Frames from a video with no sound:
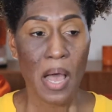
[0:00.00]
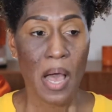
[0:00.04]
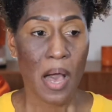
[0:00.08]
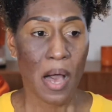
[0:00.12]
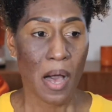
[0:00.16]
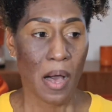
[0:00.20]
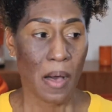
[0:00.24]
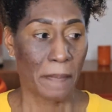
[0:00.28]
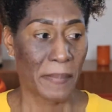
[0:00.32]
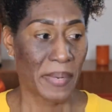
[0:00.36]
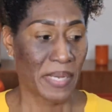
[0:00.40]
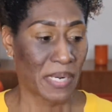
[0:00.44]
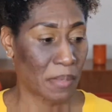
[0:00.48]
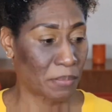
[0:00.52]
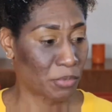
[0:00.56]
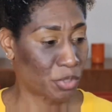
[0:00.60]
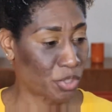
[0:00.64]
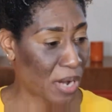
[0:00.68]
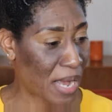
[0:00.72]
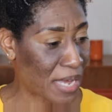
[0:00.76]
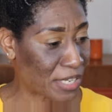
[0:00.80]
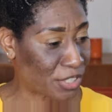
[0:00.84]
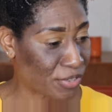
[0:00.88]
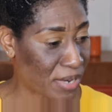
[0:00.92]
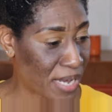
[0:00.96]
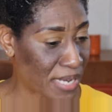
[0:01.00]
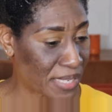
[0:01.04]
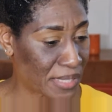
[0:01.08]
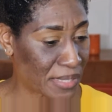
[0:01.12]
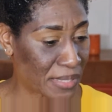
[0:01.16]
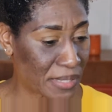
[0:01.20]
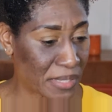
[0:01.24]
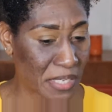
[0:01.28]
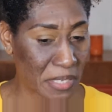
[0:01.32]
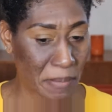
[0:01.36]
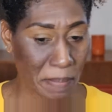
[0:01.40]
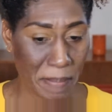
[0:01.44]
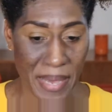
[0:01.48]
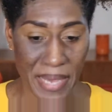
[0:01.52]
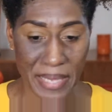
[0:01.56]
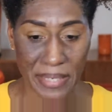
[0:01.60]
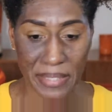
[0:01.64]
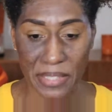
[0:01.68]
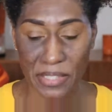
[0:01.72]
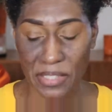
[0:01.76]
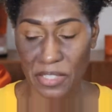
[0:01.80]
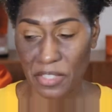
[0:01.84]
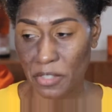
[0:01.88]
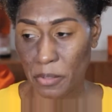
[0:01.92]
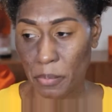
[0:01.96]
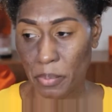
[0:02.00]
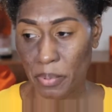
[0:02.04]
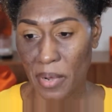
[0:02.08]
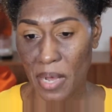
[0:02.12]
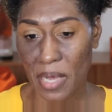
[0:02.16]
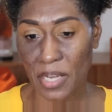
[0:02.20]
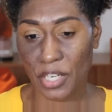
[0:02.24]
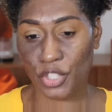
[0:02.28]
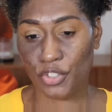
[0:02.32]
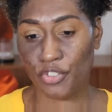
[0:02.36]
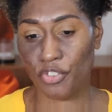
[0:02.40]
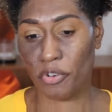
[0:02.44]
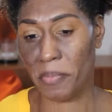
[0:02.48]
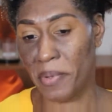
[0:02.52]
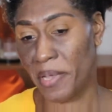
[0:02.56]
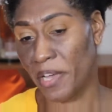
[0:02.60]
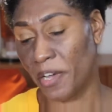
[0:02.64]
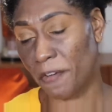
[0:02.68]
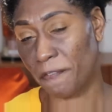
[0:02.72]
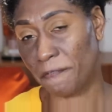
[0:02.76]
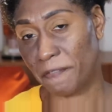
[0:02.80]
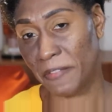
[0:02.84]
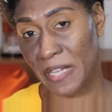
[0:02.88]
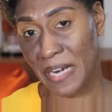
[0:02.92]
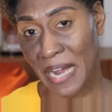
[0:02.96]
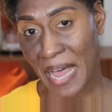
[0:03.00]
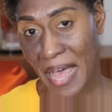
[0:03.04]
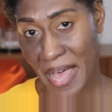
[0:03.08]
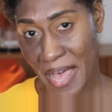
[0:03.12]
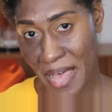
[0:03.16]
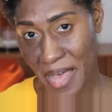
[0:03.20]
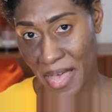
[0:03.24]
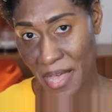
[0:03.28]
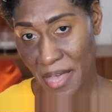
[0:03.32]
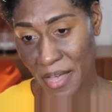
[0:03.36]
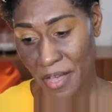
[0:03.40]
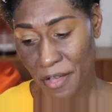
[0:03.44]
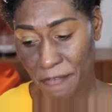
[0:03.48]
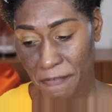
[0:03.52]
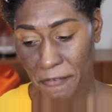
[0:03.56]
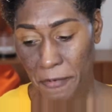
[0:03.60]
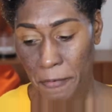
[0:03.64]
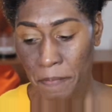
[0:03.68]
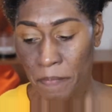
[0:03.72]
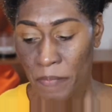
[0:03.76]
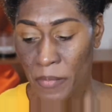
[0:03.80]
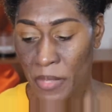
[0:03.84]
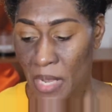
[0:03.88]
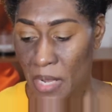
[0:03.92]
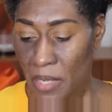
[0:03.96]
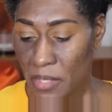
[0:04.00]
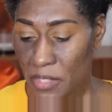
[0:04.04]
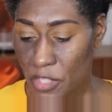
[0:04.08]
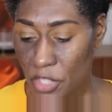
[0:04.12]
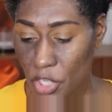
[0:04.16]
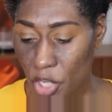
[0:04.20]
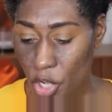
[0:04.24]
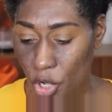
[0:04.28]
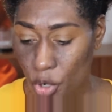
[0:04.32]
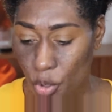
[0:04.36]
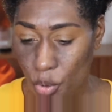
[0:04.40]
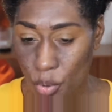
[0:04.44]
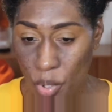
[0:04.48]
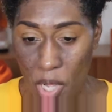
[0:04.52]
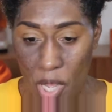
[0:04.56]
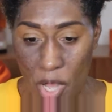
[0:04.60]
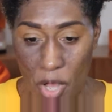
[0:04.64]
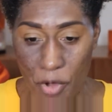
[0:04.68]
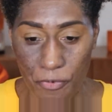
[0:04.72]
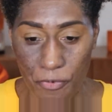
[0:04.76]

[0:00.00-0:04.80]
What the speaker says: But I tried to stick mainly to the products from e.l.f. that I have. So